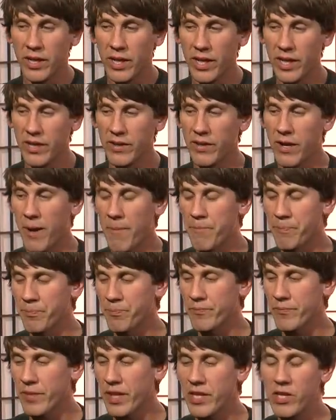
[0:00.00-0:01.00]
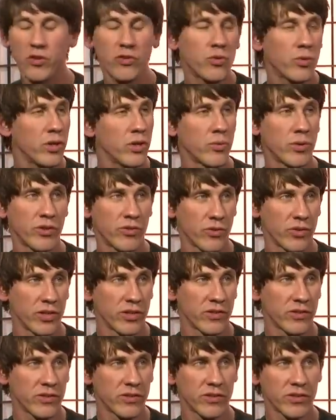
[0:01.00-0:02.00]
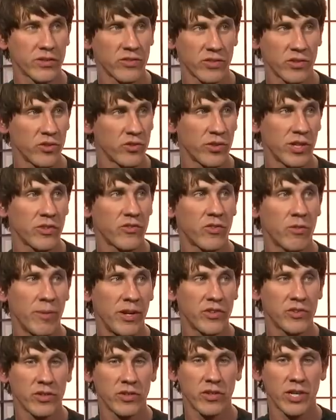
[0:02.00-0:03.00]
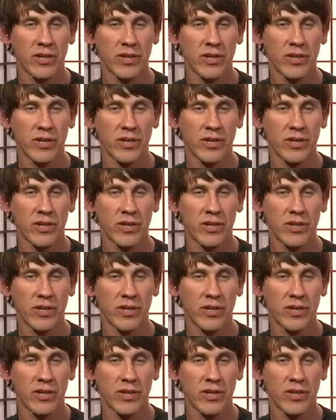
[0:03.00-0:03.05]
And, um, you know, Twitter went through this, this little transformation.